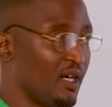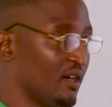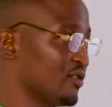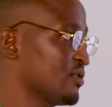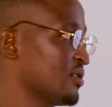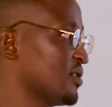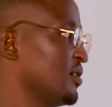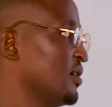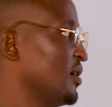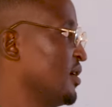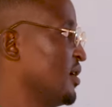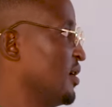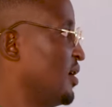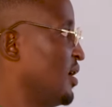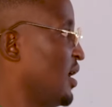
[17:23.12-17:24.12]
bells
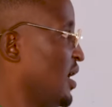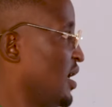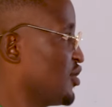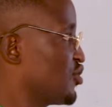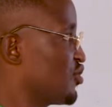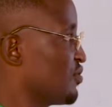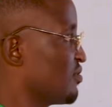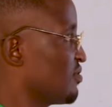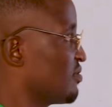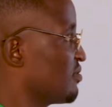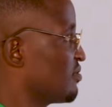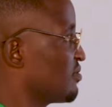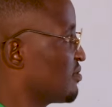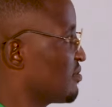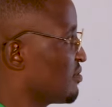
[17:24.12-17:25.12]
as
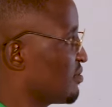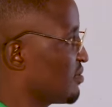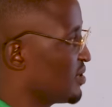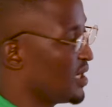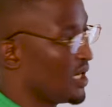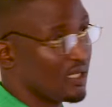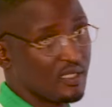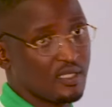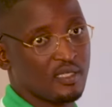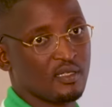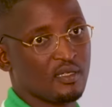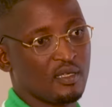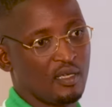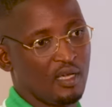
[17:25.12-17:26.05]
you get